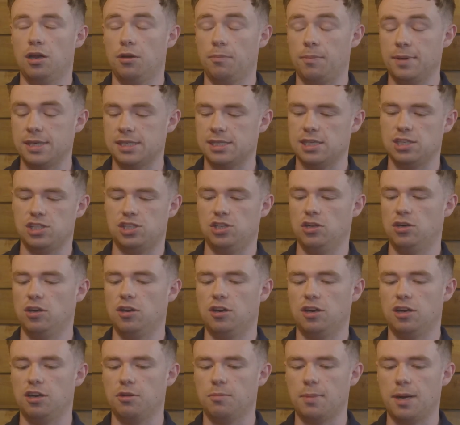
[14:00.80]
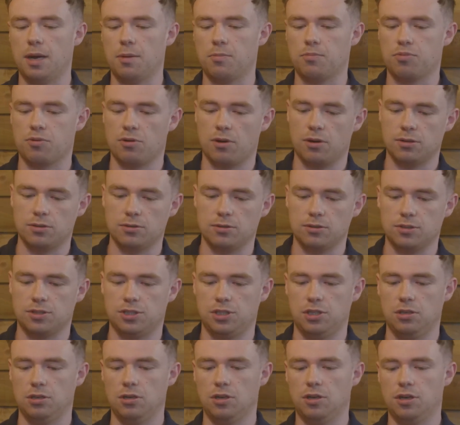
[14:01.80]
business, you're learning about product,
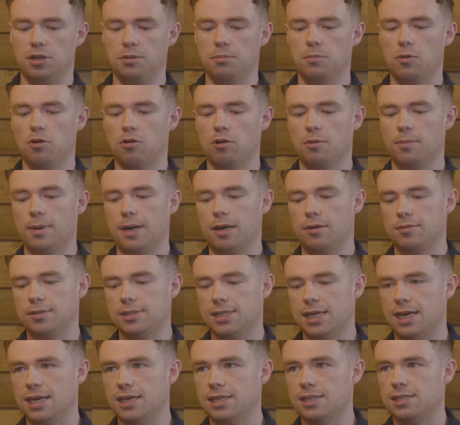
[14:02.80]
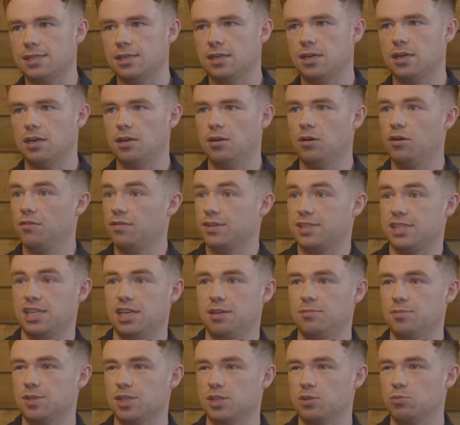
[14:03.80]
you're learning more about data, other
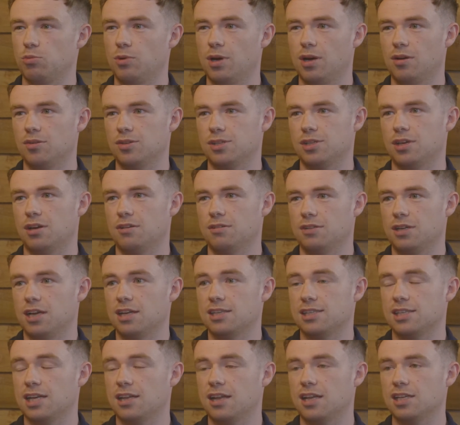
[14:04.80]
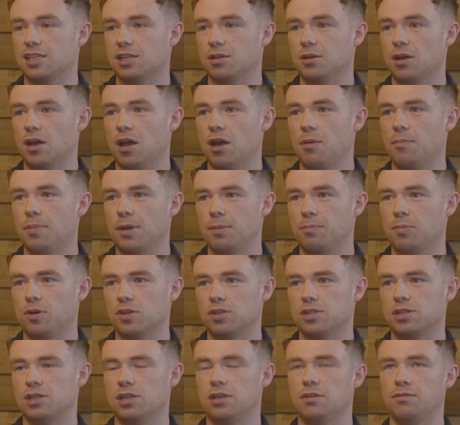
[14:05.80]
teams as well. So I'd say that's a big
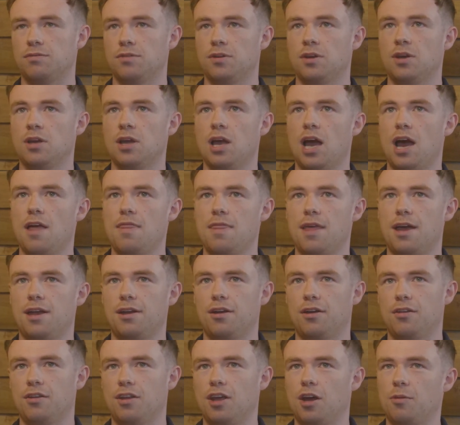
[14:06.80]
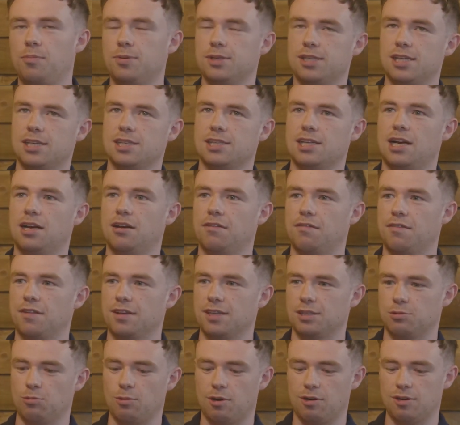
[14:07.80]
positive. And then on the opposite side of
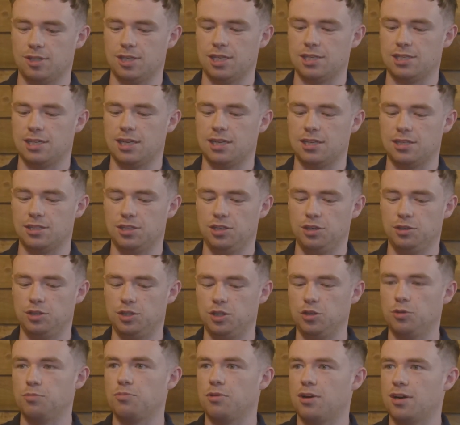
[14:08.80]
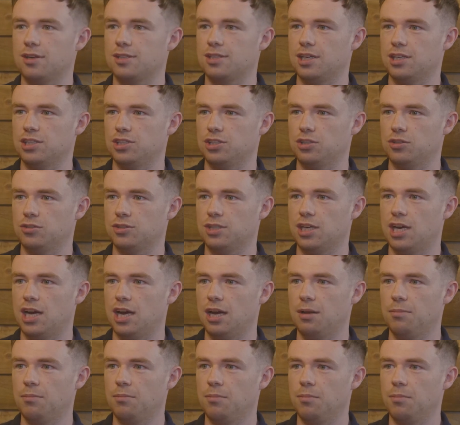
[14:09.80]
things, whereas I said you do prioritise your
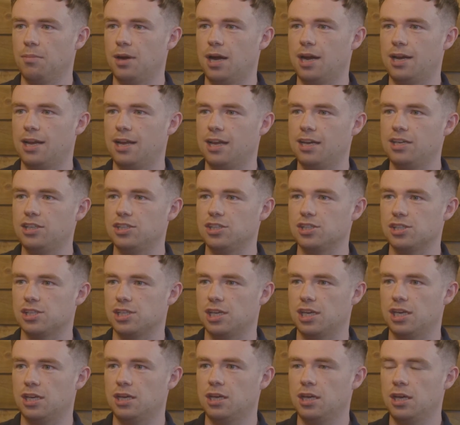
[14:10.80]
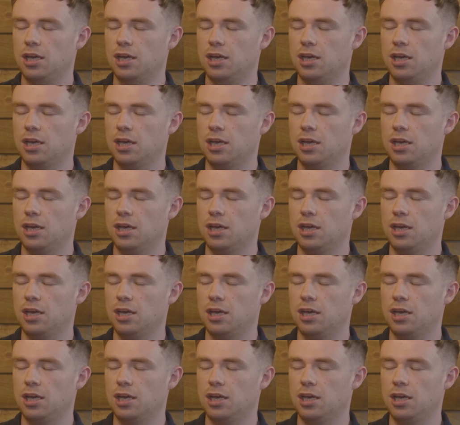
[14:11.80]
time at an agency,